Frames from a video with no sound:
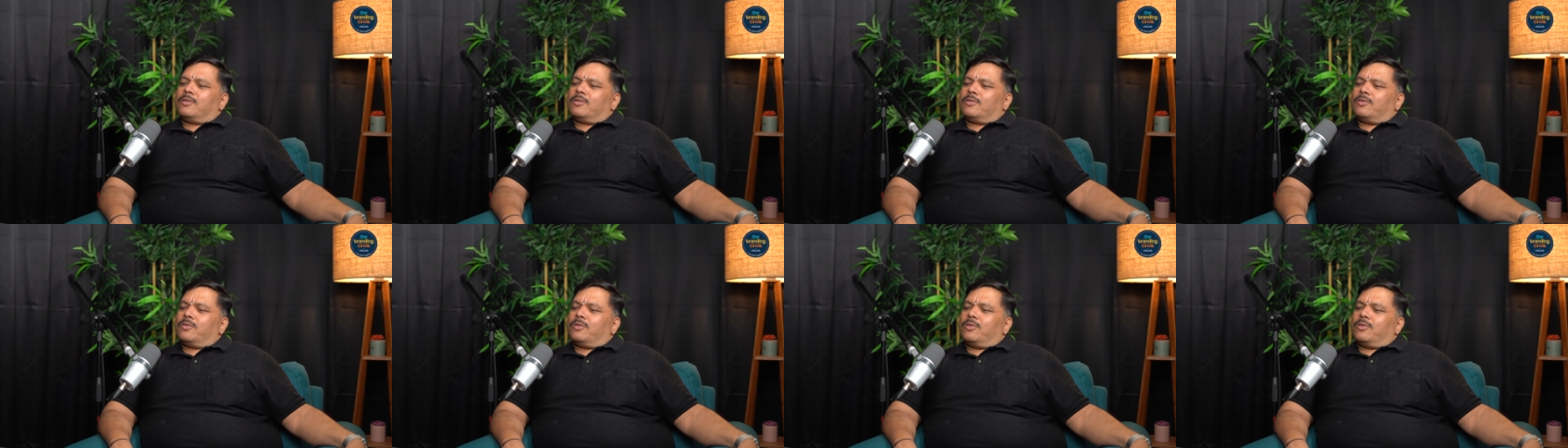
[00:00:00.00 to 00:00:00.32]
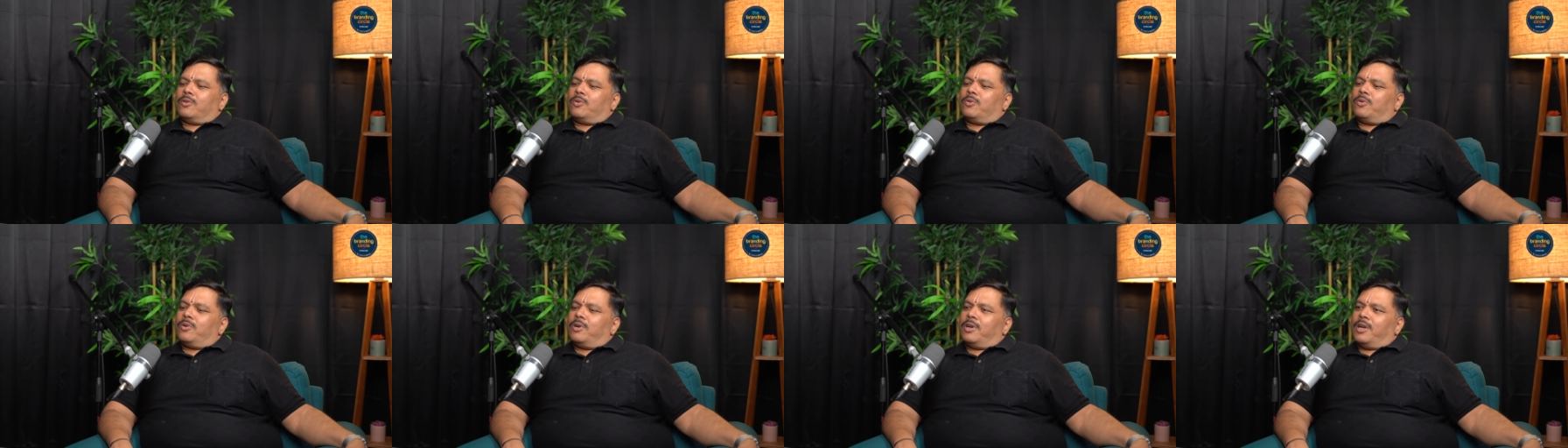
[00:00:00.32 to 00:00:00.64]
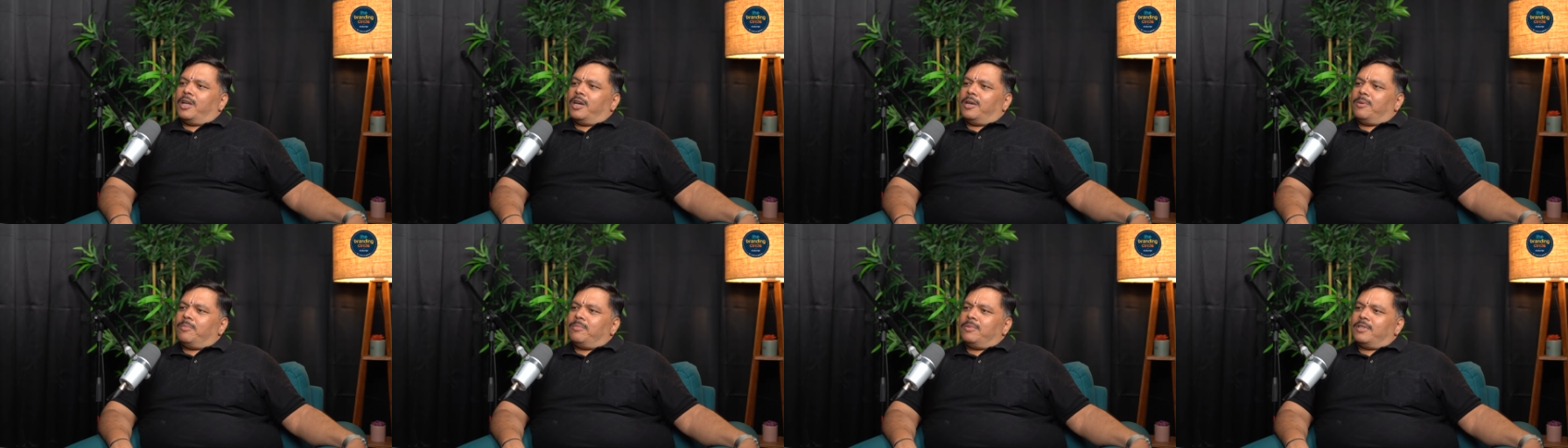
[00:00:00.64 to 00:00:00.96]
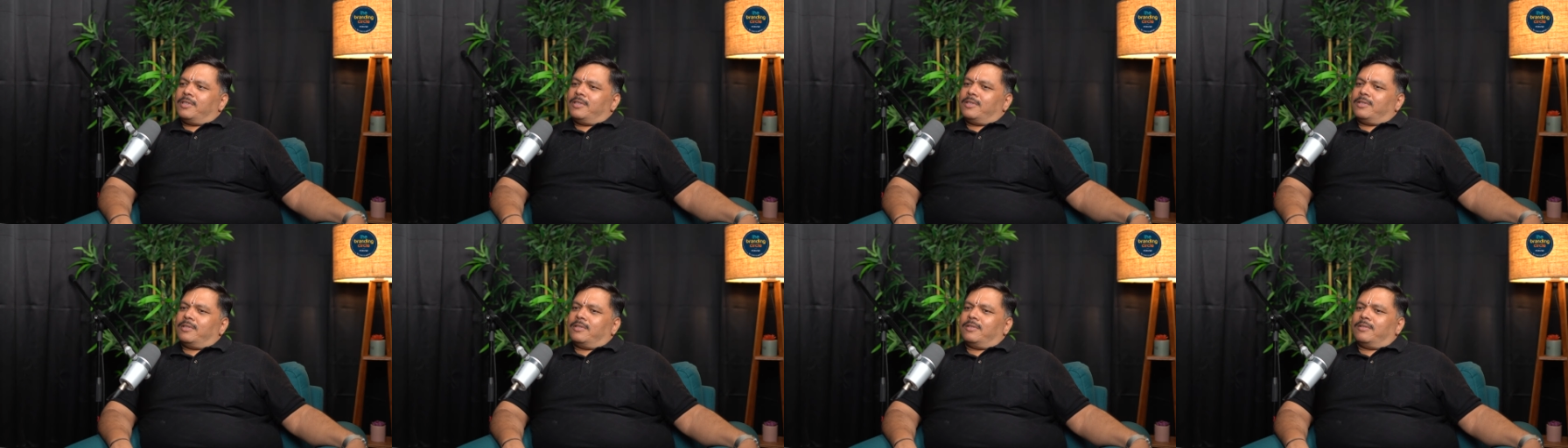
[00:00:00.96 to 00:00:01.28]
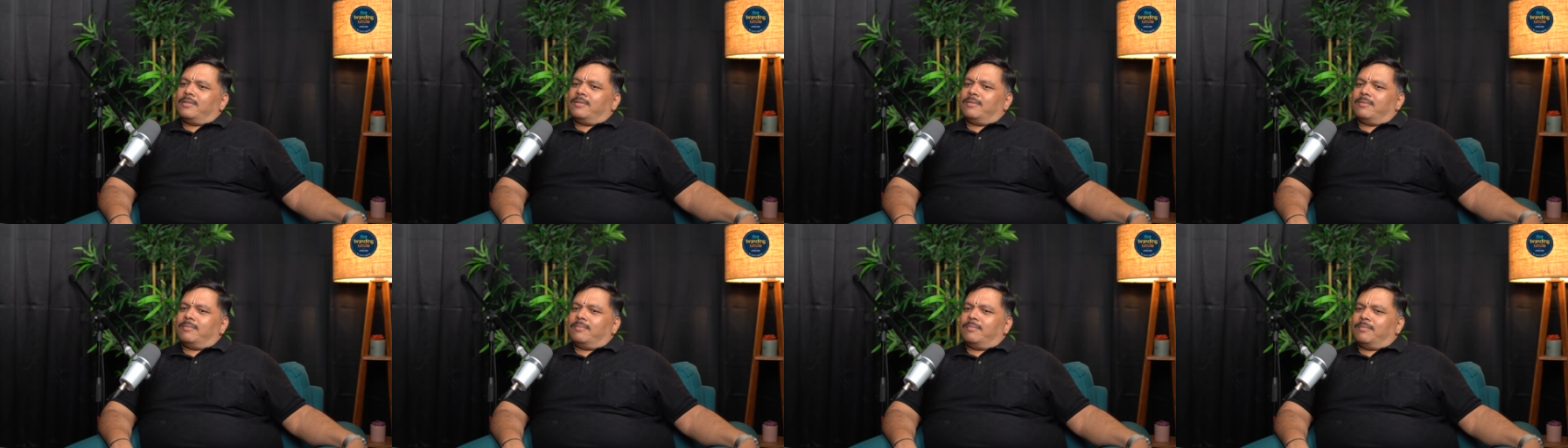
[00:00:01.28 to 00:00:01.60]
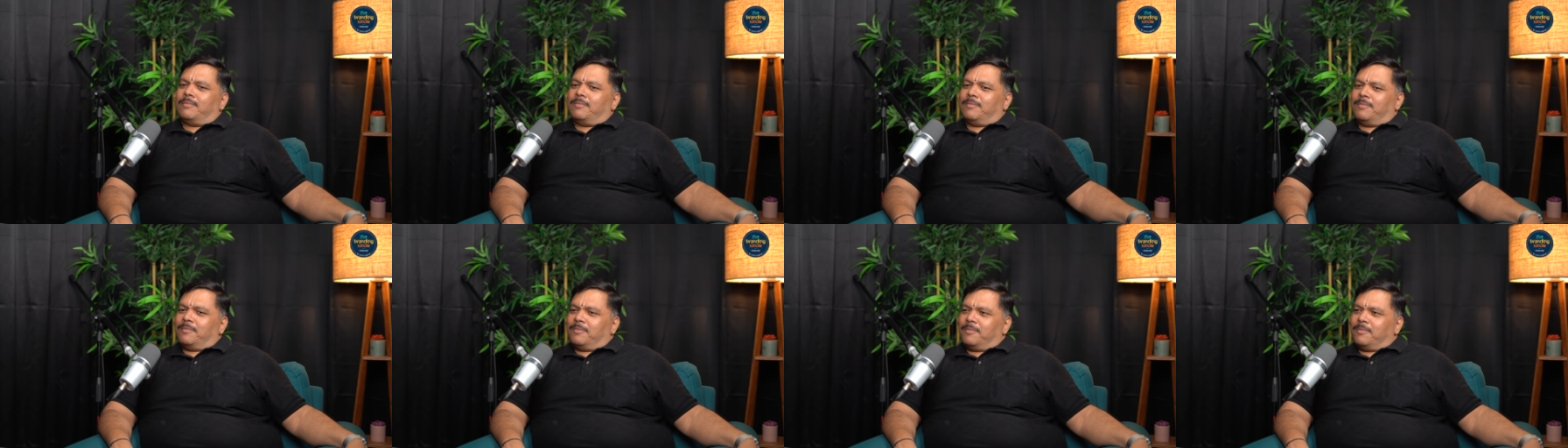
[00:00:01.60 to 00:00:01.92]
So the good times
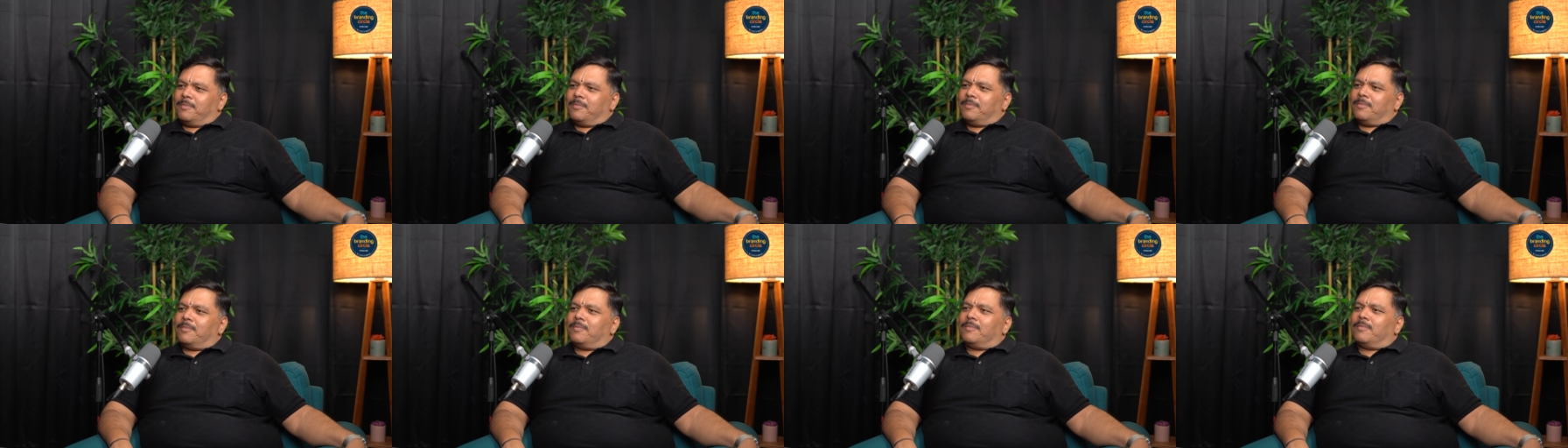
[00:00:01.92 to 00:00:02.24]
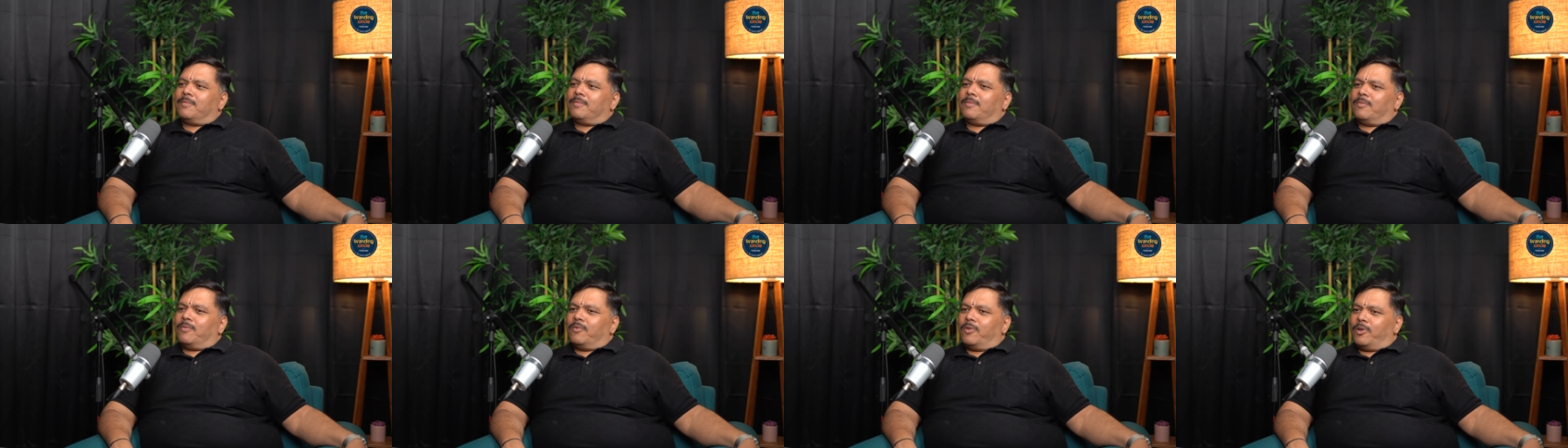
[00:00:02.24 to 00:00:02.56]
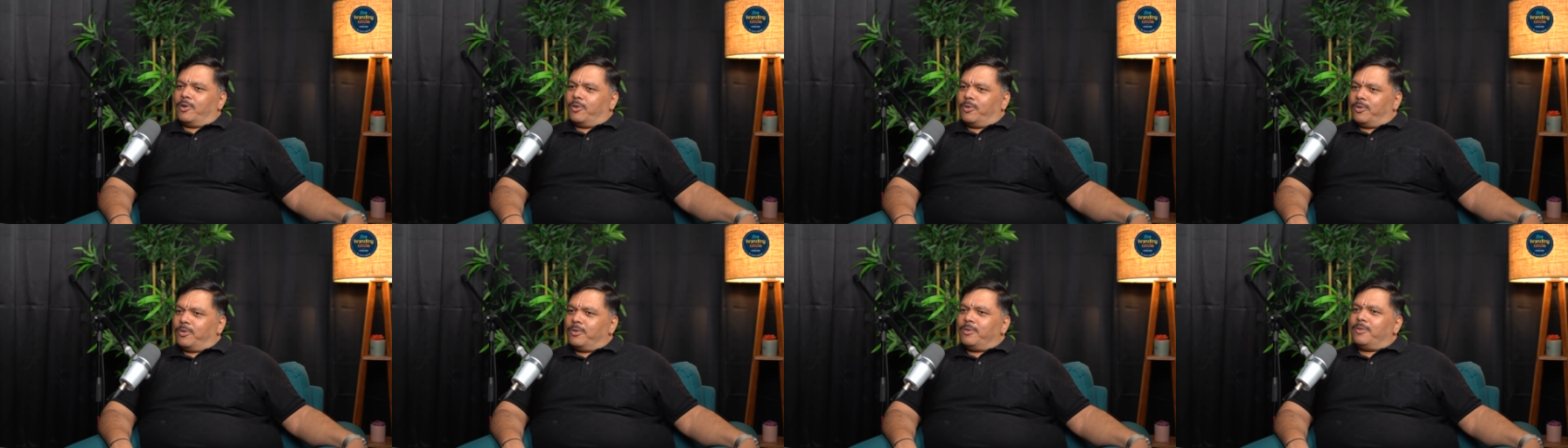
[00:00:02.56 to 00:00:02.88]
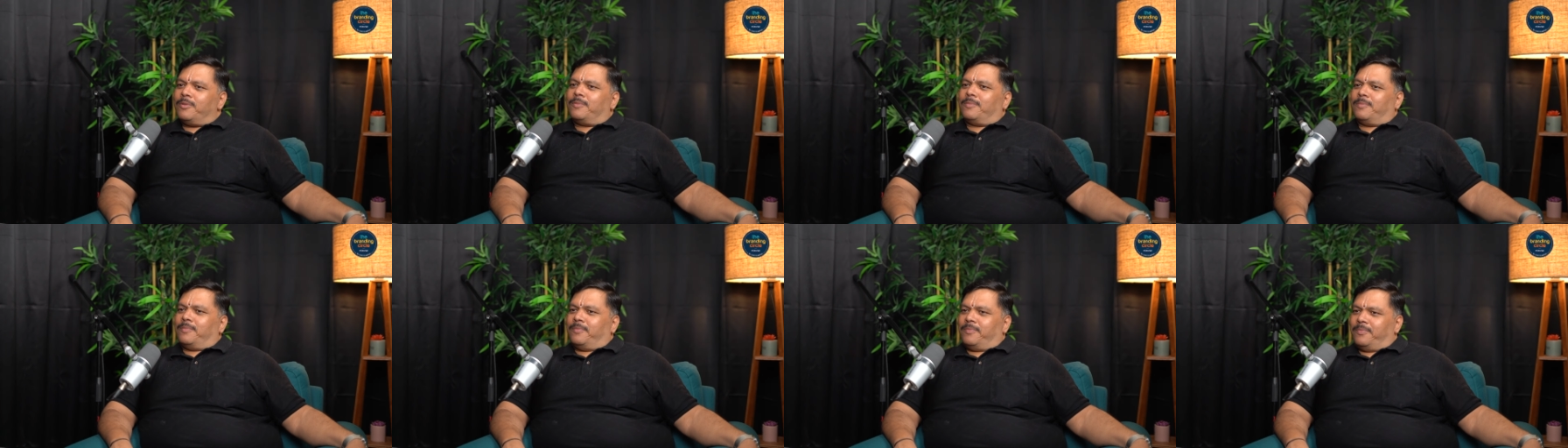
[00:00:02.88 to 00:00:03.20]
will go,